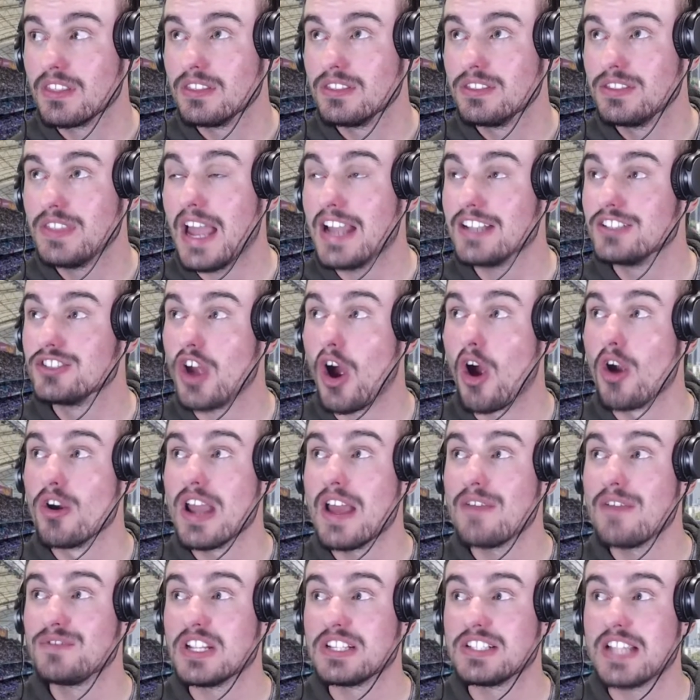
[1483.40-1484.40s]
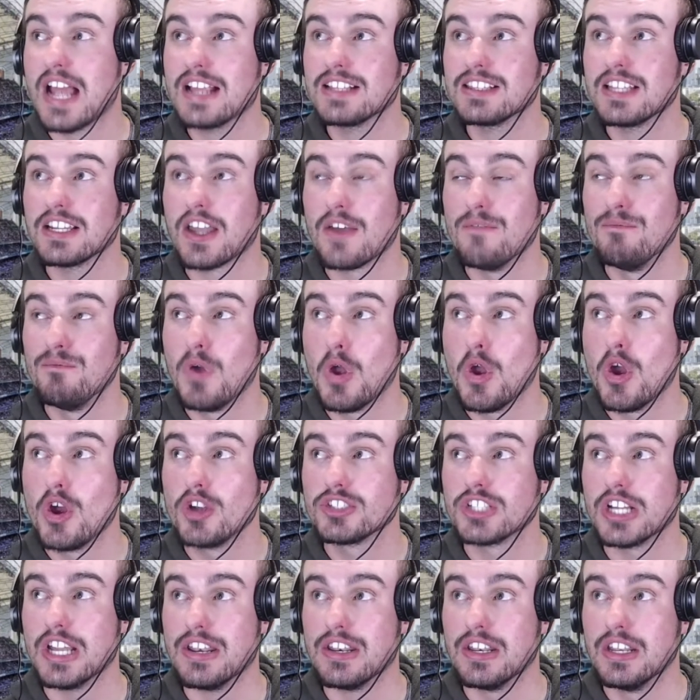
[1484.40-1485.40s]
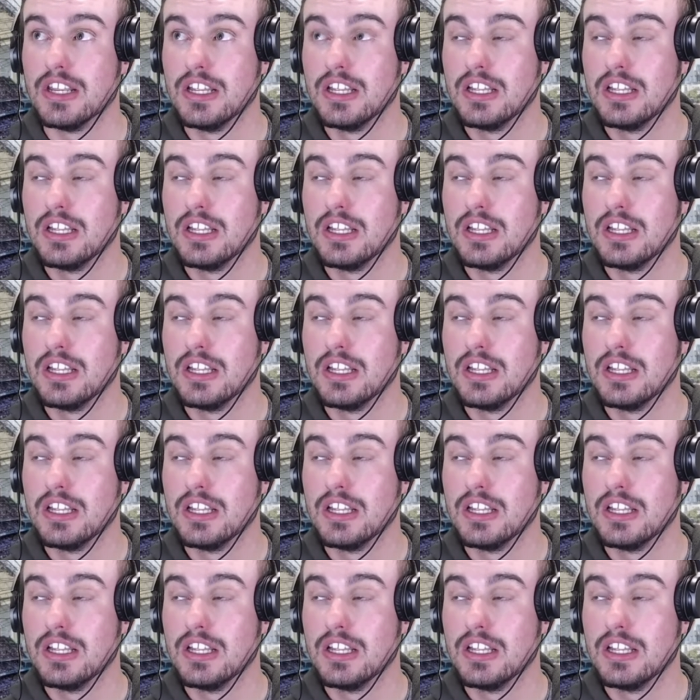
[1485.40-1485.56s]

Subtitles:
They don't have to take the conversion.